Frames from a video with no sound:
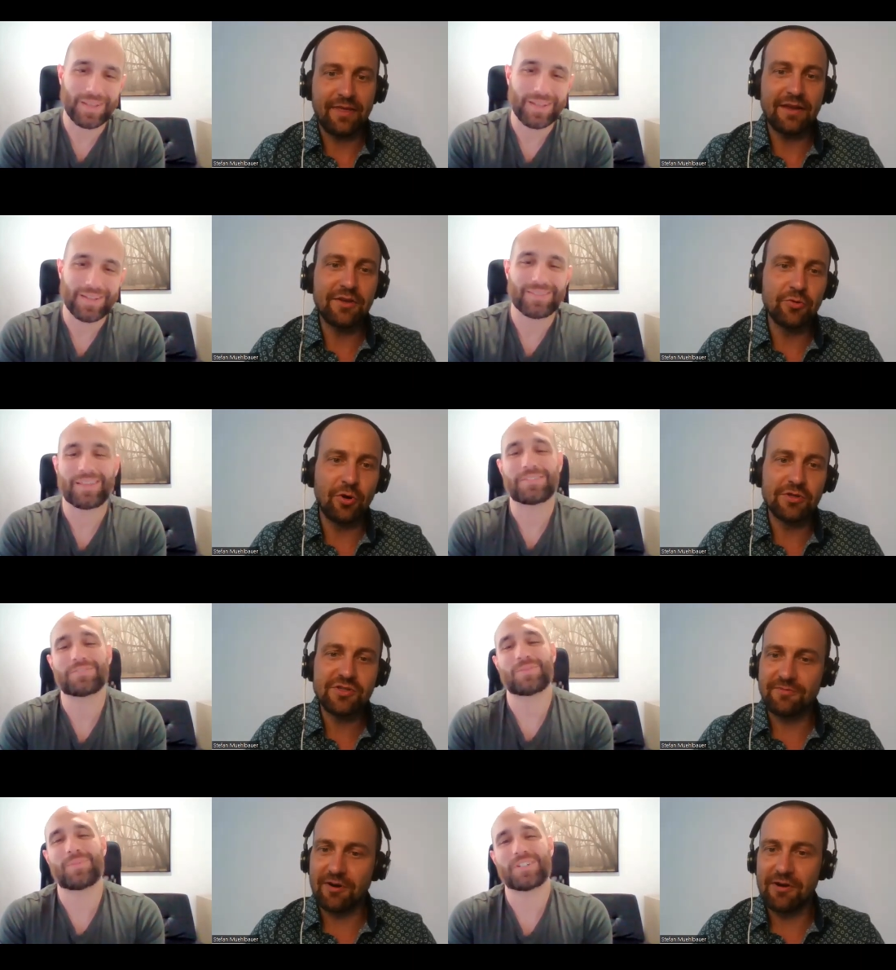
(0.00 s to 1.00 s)
Speaker 1: thank you
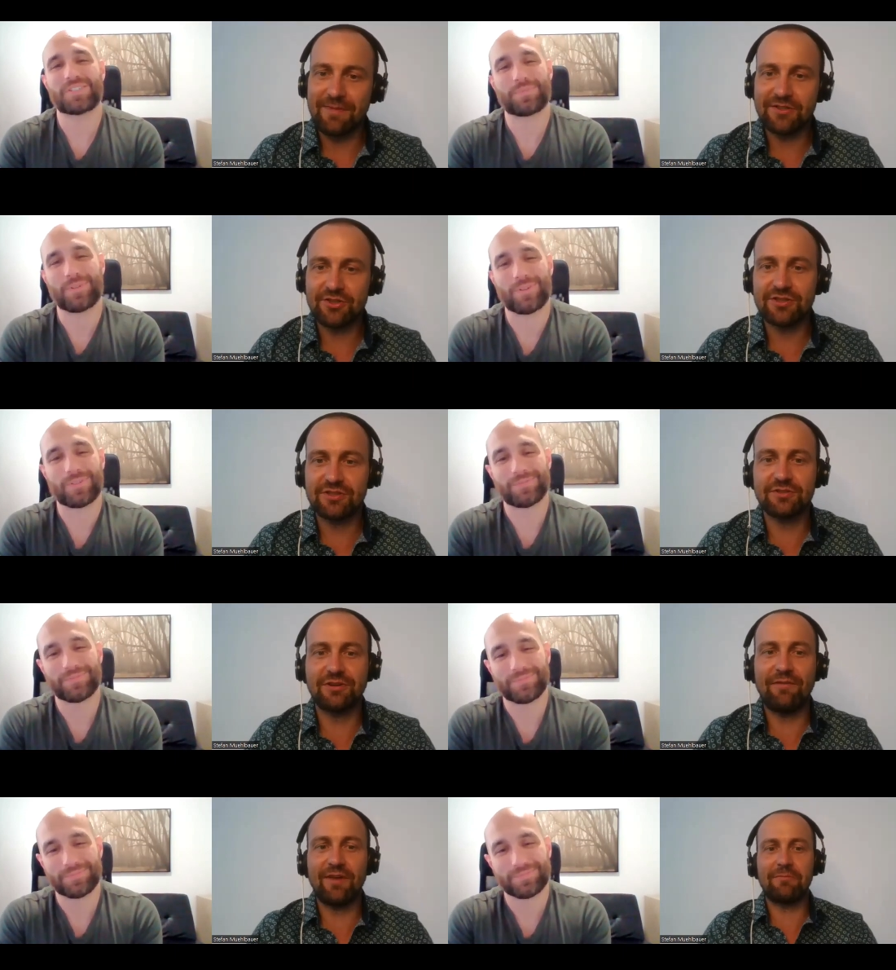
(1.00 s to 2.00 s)
Thanks also so very much, much
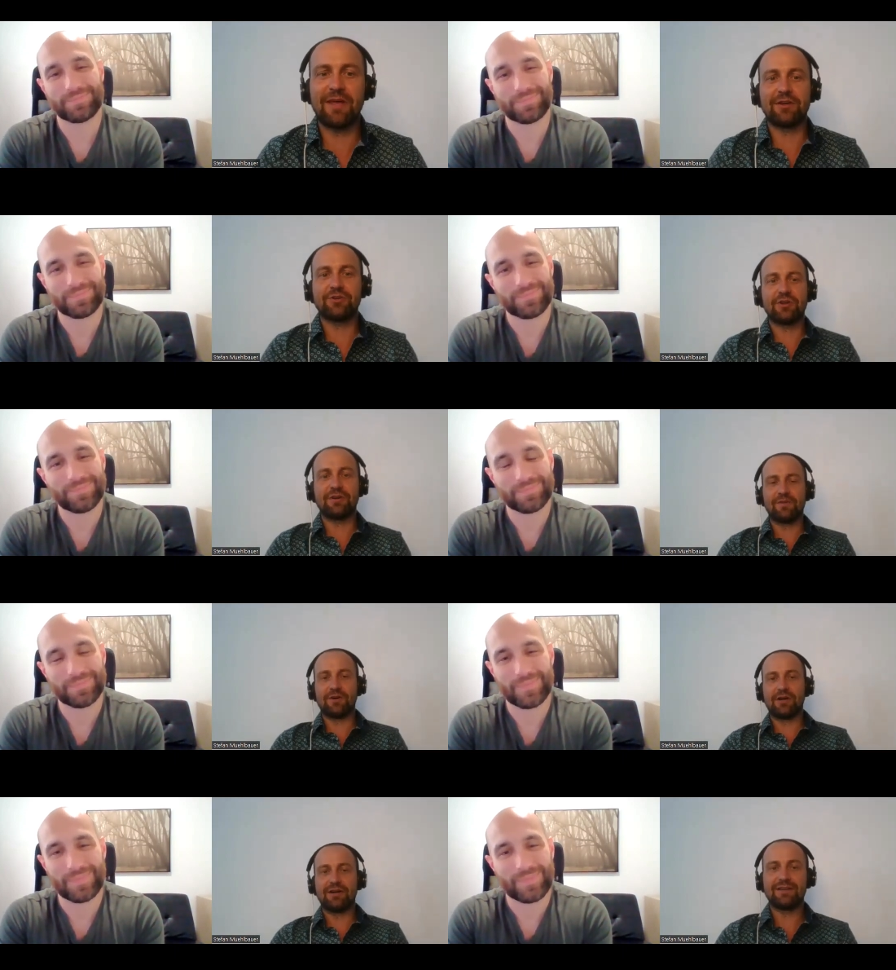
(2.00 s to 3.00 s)
traffic manager
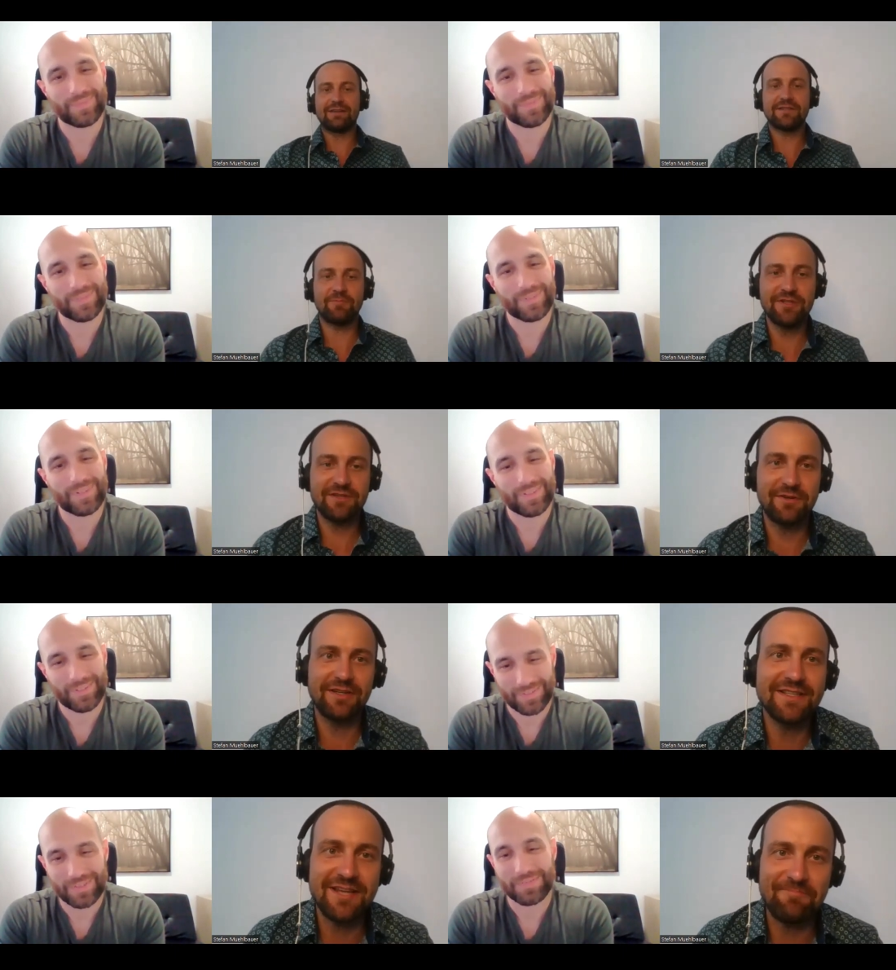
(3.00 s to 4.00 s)
for
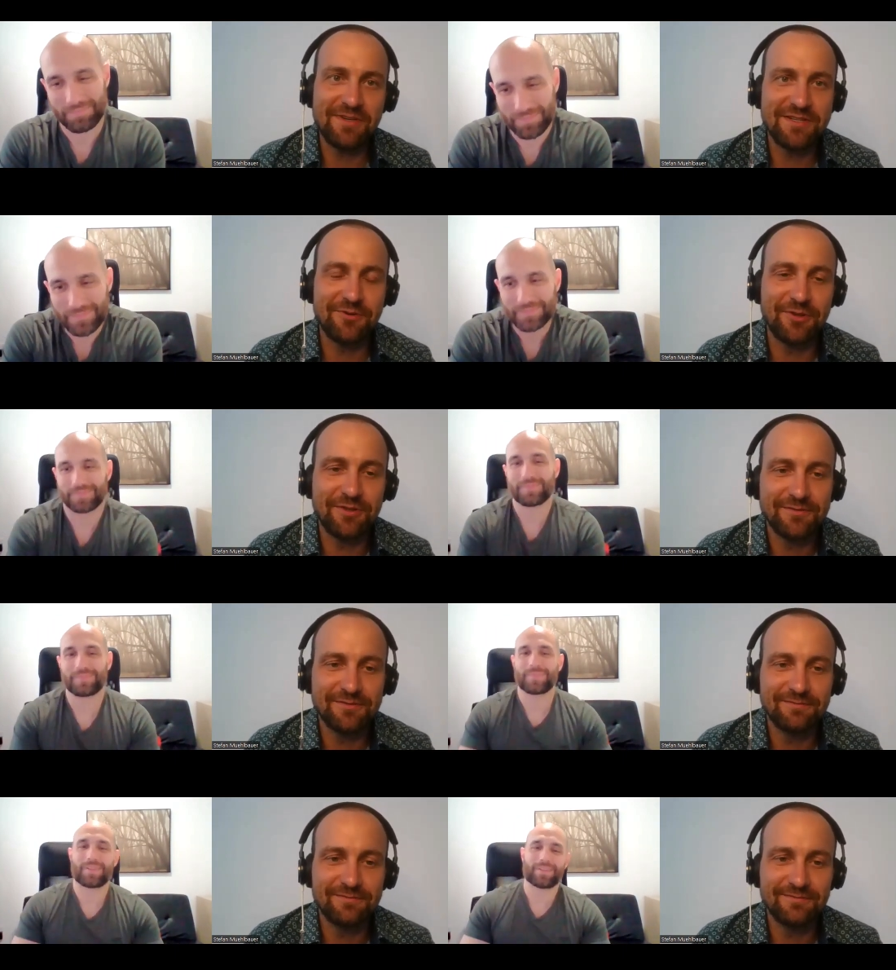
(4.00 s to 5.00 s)
sponsoring this episode
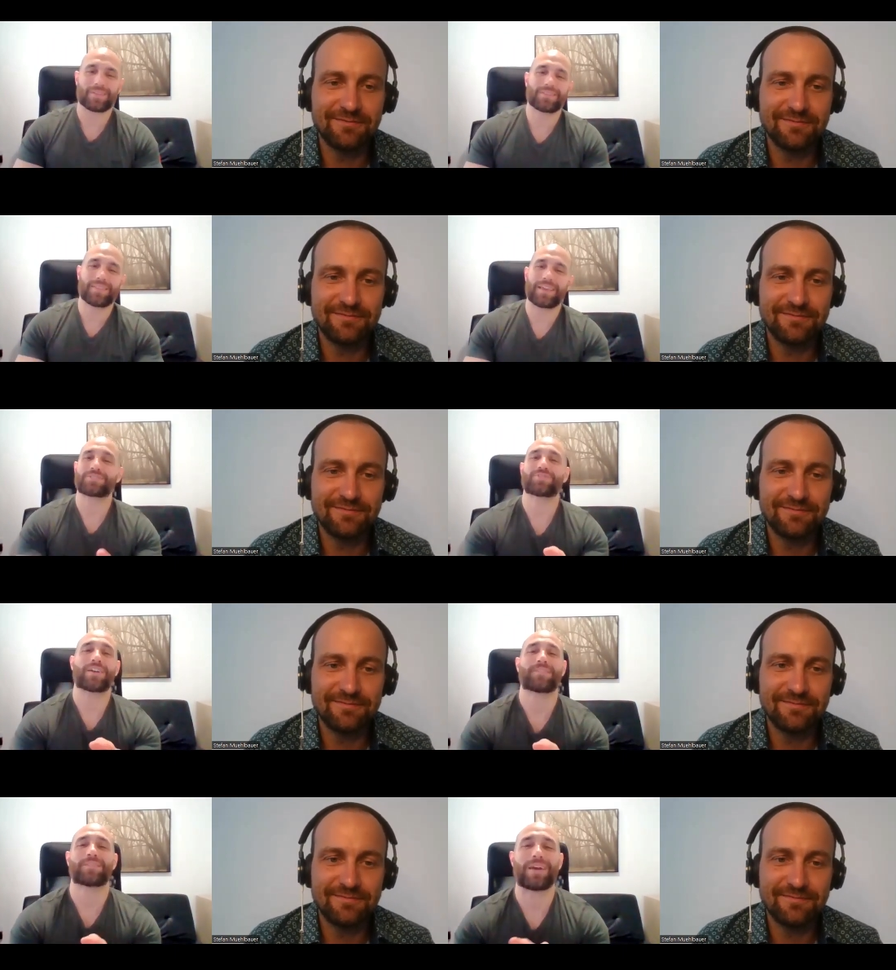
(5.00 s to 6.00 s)
Speaker 2: Thanks,
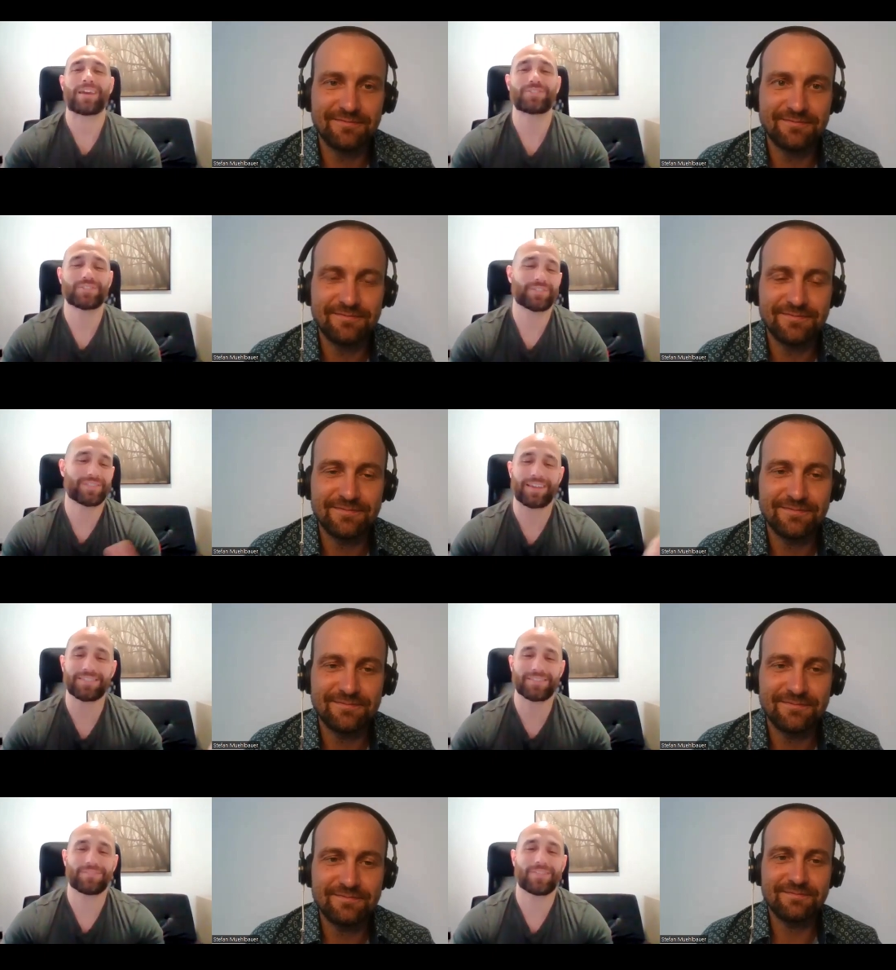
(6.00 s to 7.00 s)
traffic manager.
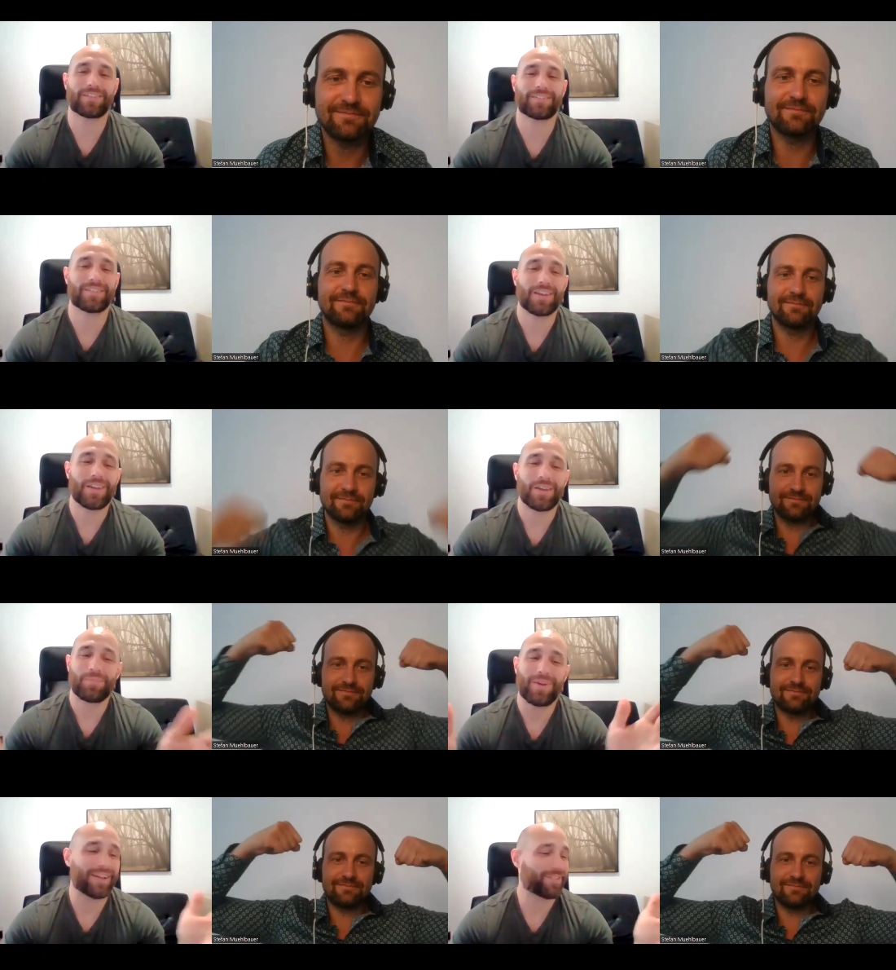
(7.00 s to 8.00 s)
Thanks, Stefan.
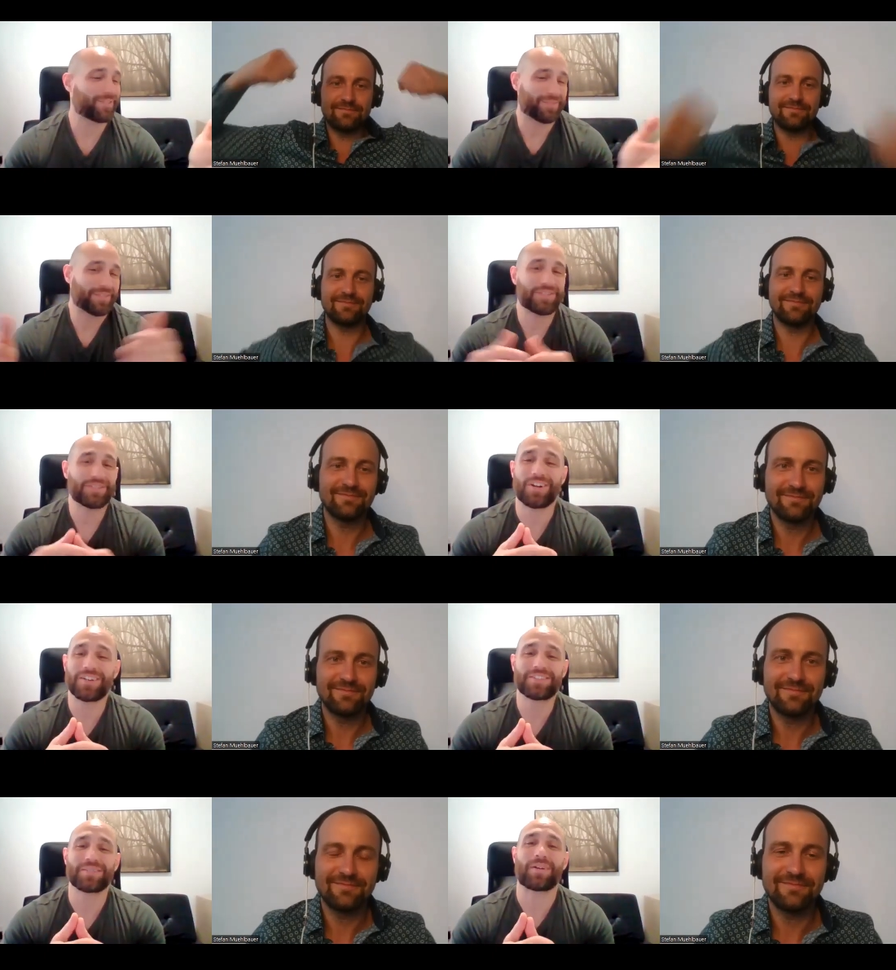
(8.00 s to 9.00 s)
Man, this is
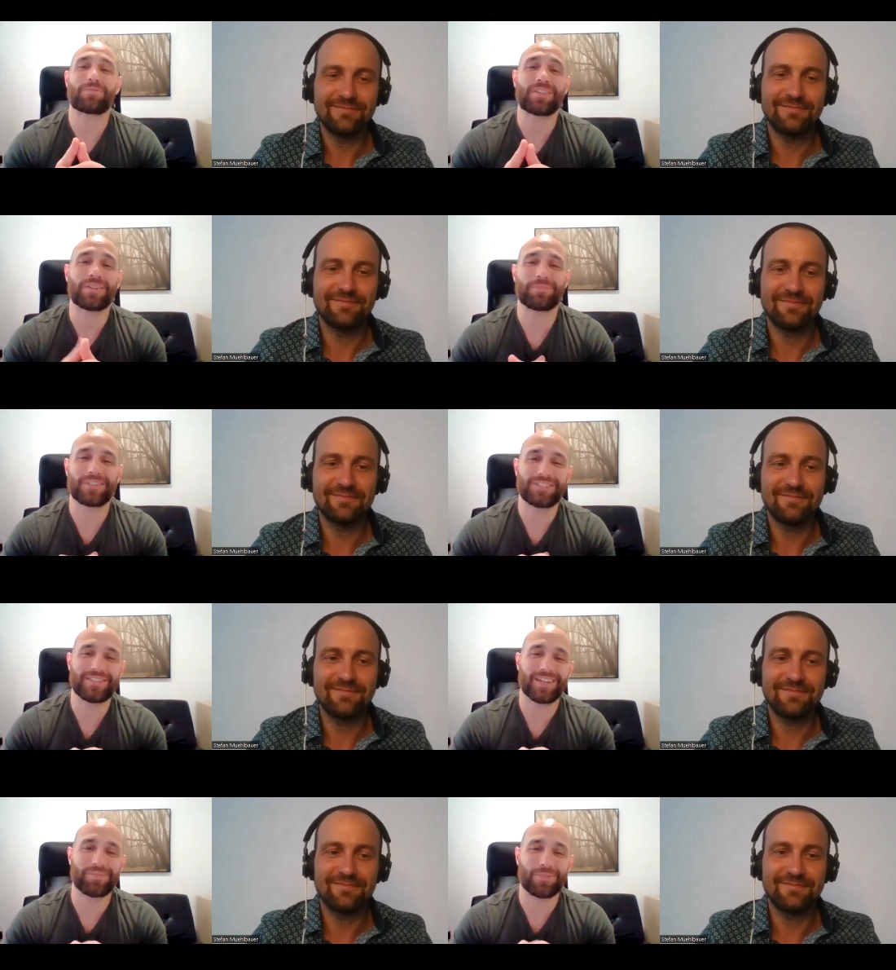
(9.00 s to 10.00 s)
awesome. I really
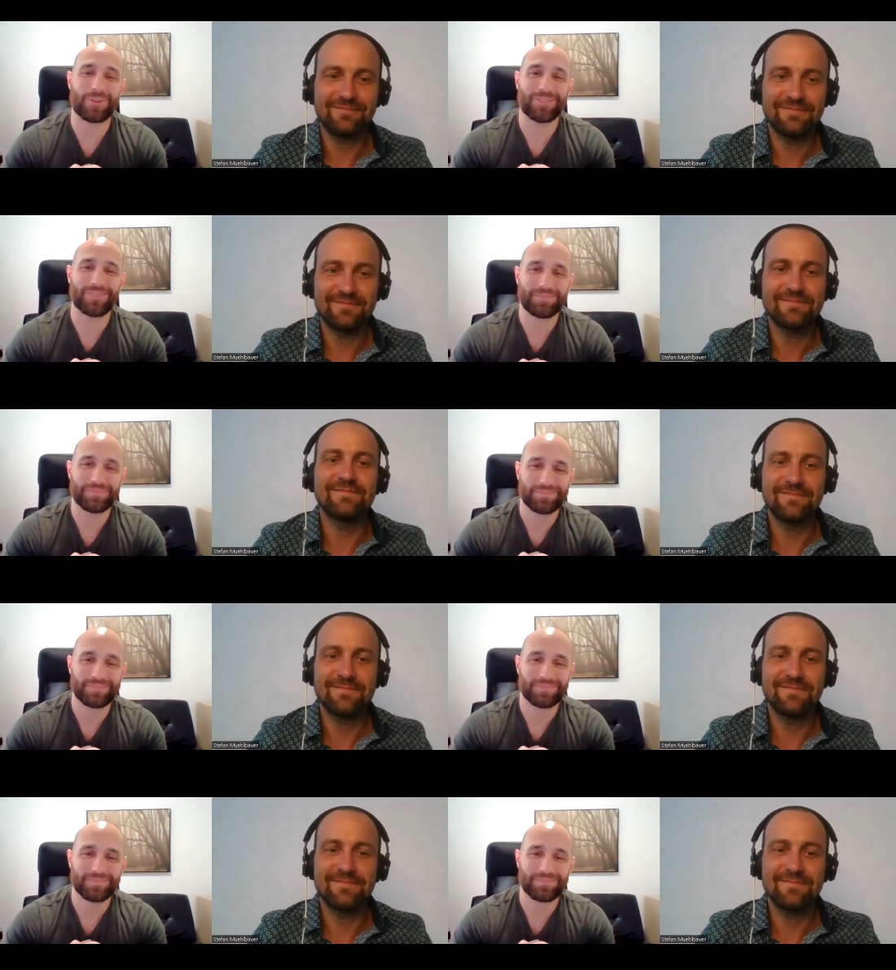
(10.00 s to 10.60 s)
appreciate it, bro.